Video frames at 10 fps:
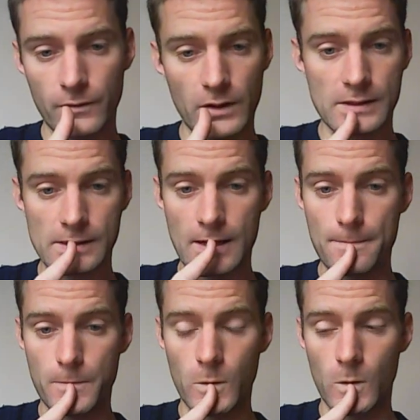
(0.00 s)
for
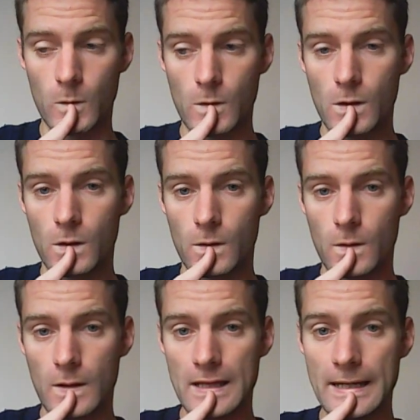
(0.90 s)
example,
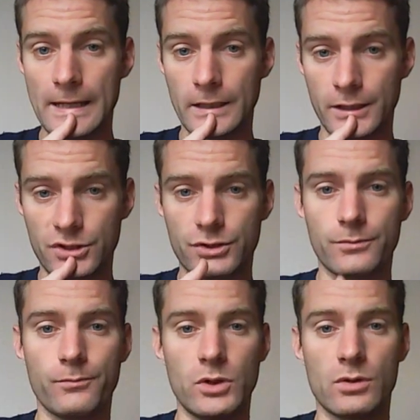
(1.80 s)
in
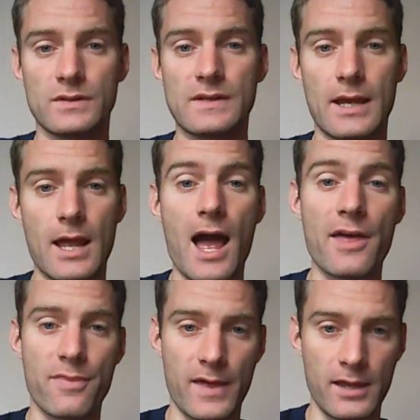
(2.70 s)
English, you can say
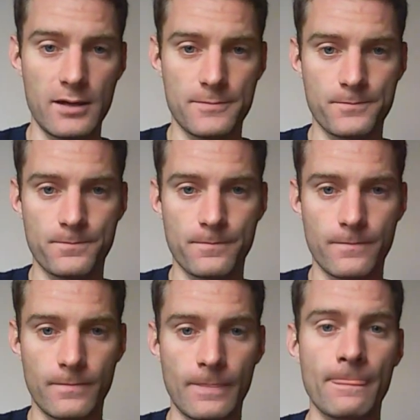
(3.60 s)
I think
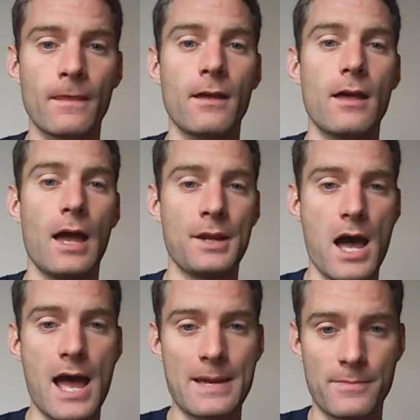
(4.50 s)
and
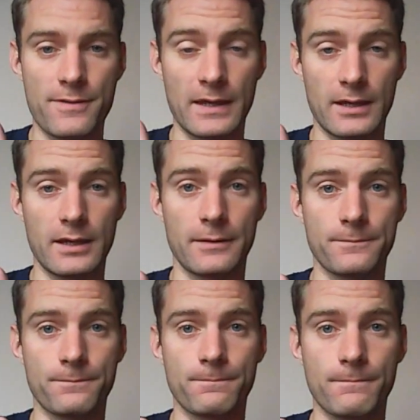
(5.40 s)
I am thinking.